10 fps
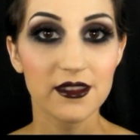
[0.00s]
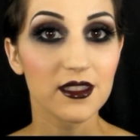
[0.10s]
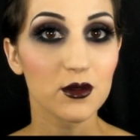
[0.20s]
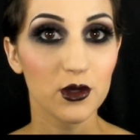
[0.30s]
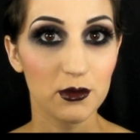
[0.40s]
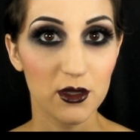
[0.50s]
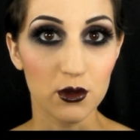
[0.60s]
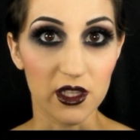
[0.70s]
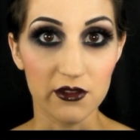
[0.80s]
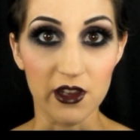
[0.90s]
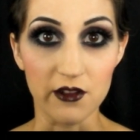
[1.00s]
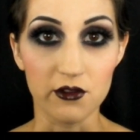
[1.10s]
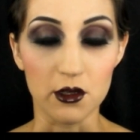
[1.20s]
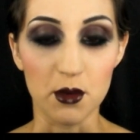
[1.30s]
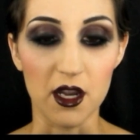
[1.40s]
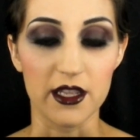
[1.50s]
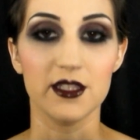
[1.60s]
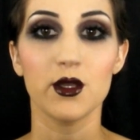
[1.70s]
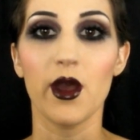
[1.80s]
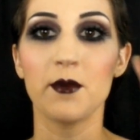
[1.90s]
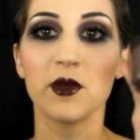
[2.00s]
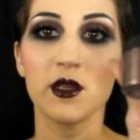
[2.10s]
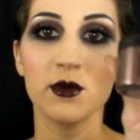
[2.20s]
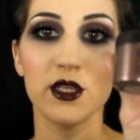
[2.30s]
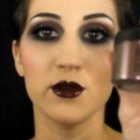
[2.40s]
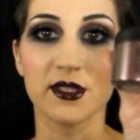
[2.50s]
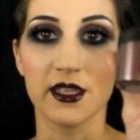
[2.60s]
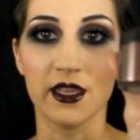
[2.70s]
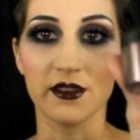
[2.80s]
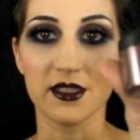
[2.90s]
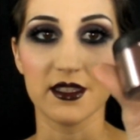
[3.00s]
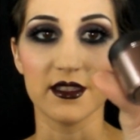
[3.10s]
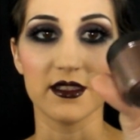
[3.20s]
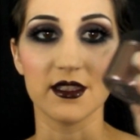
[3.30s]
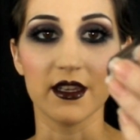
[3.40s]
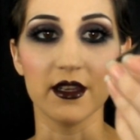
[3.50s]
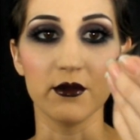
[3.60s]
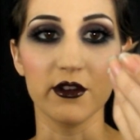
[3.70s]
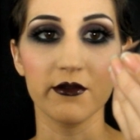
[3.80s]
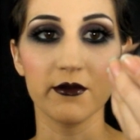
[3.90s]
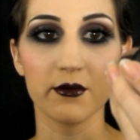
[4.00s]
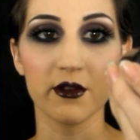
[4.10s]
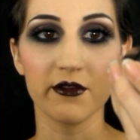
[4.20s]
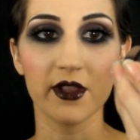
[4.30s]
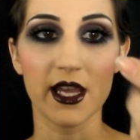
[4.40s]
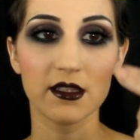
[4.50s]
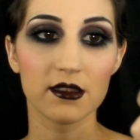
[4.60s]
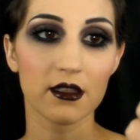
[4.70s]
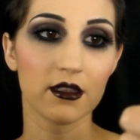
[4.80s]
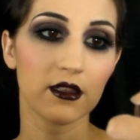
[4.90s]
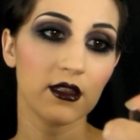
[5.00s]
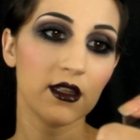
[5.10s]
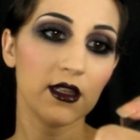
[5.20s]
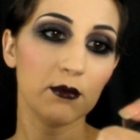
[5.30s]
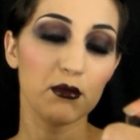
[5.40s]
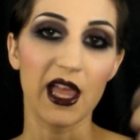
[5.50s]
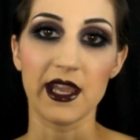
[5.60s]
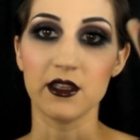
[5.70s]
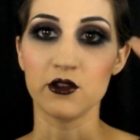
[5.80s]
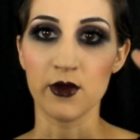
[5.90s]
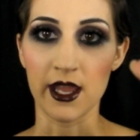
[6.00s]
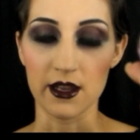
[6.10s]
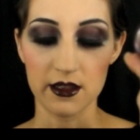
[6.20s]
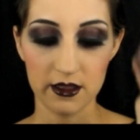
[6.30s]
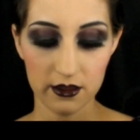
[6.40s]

This would be really fun for a party. So I'm going to be using, this is Reflects Blackened Red.